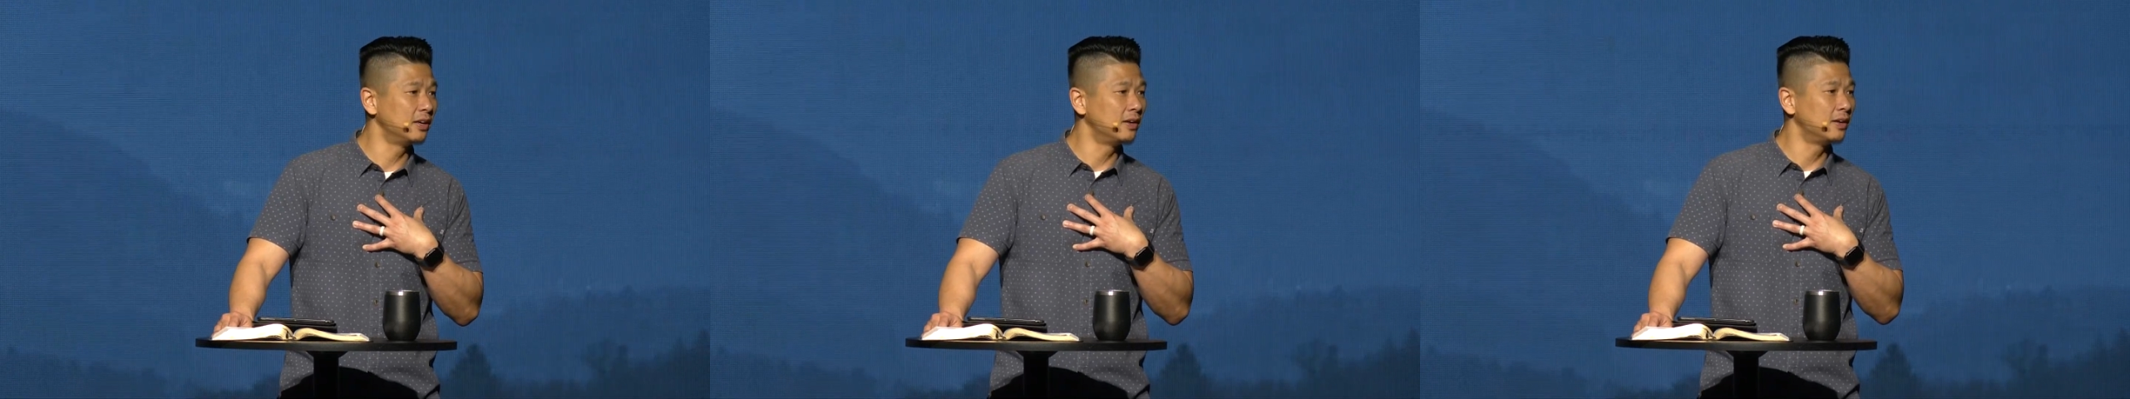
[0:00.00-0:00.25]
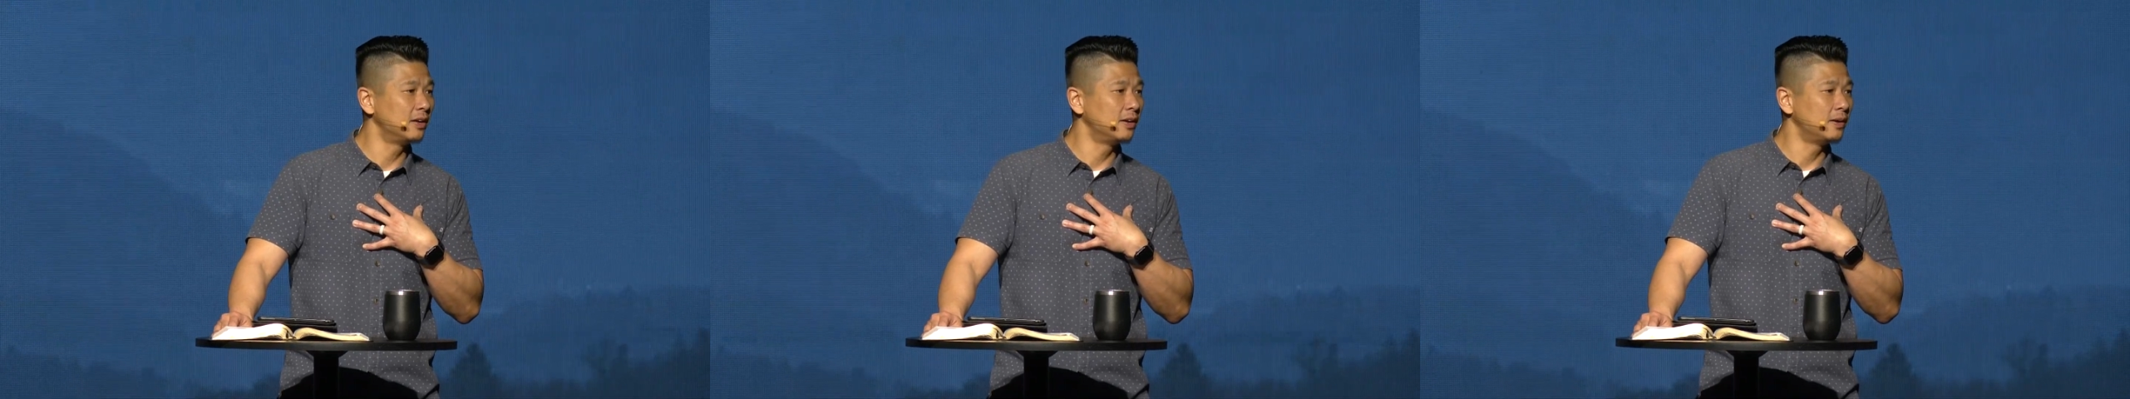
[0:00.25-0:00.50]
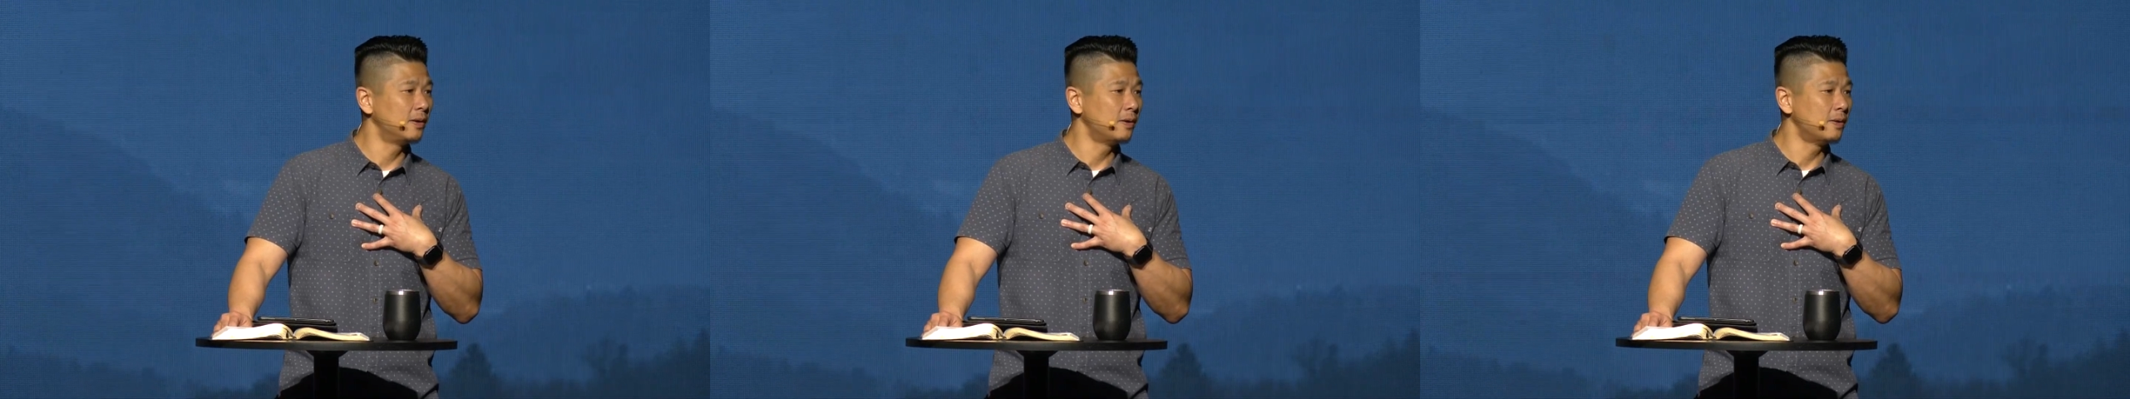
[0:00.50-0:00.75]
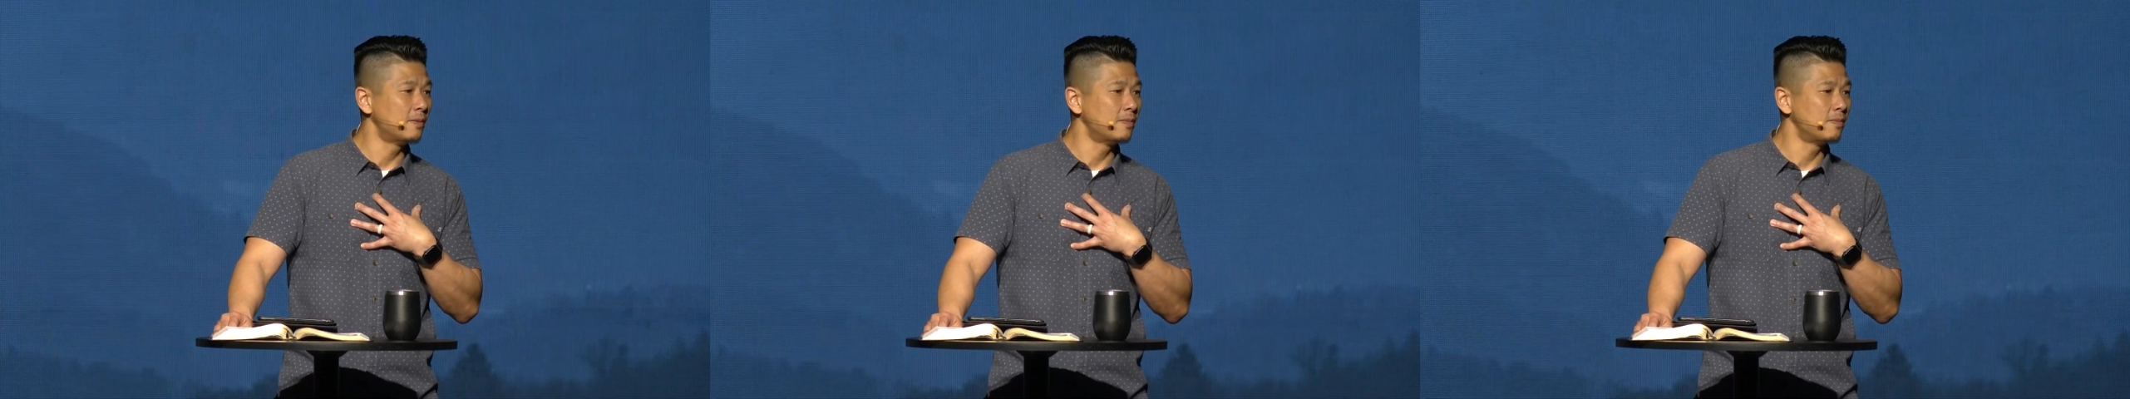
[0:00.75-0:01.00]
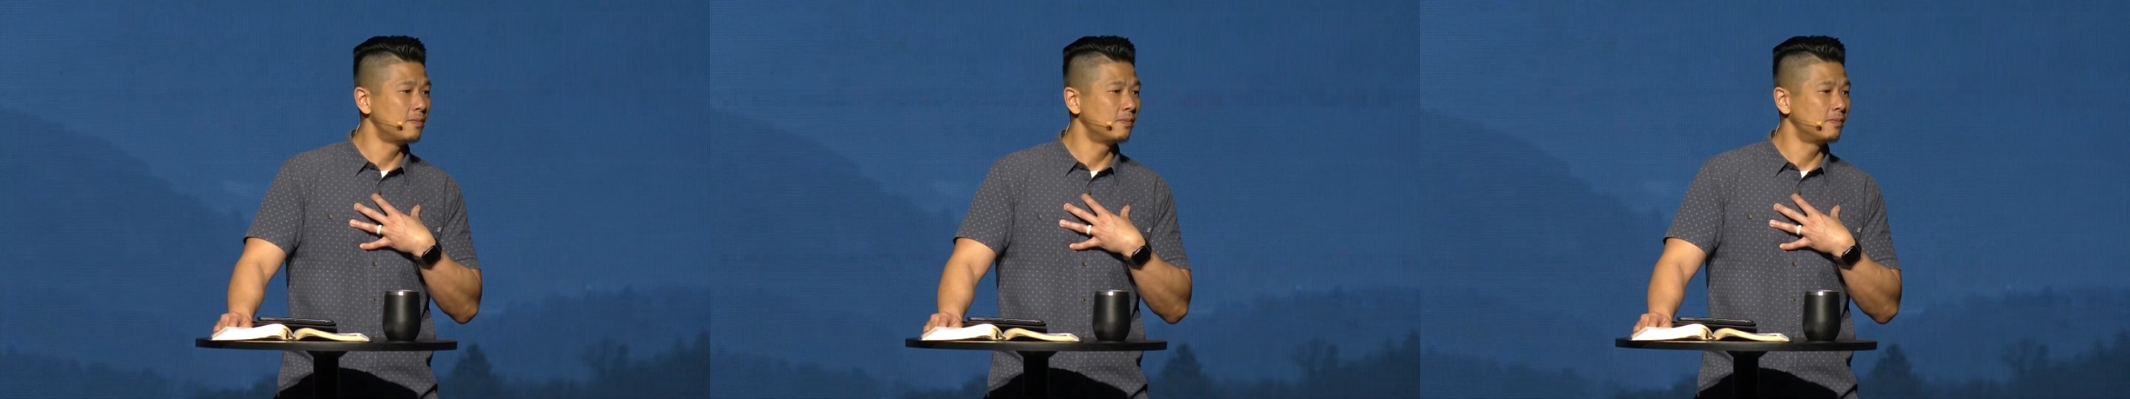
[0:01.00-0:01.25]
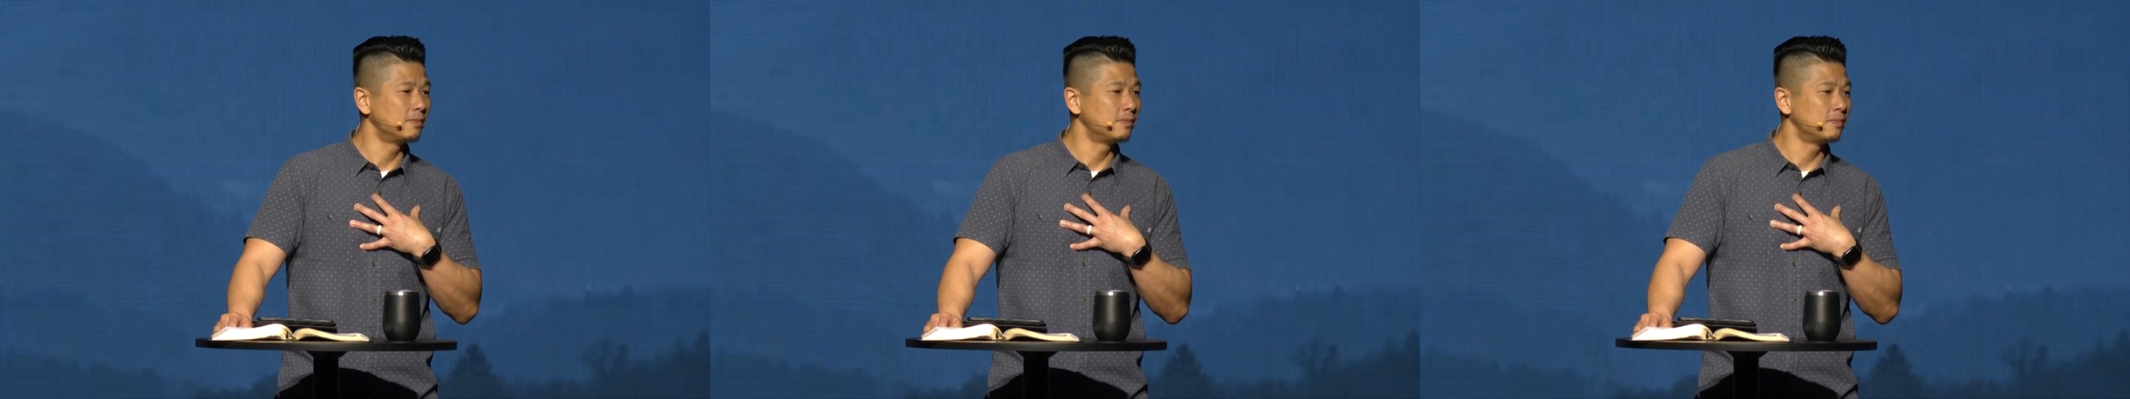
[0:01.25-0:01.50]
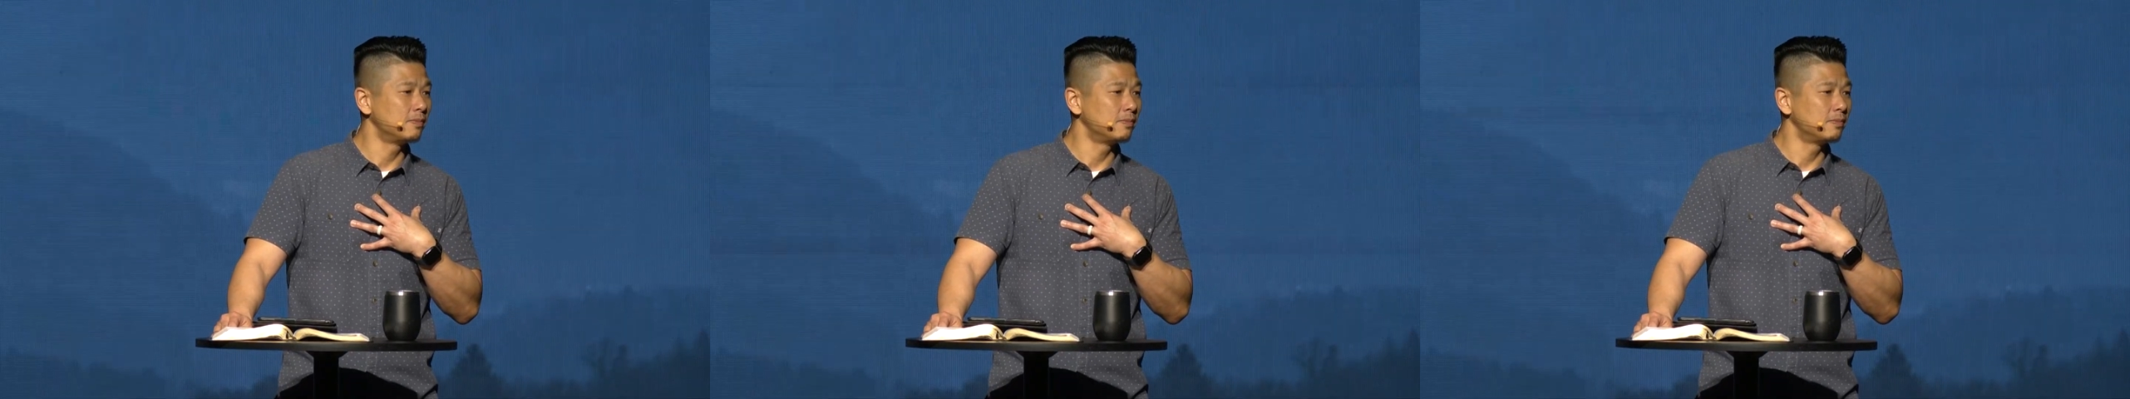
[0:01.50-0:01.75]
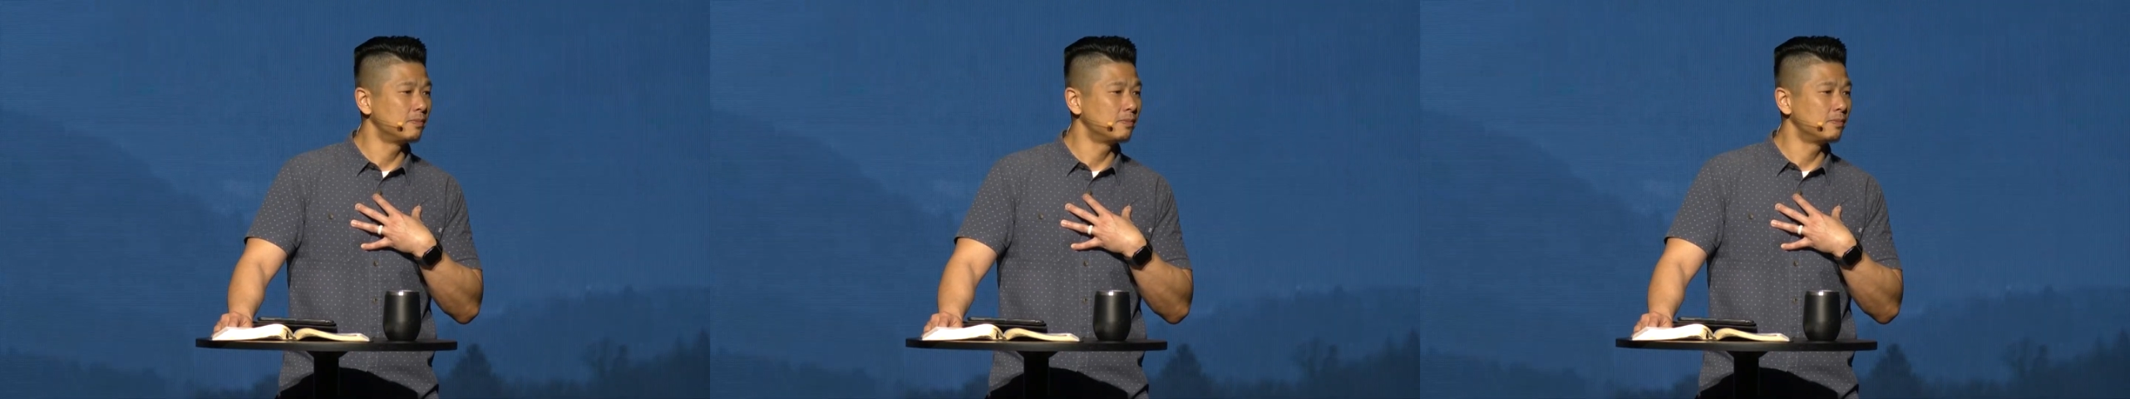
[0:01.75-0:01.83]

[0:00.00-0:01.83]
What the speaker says: No one is speaking in this clip.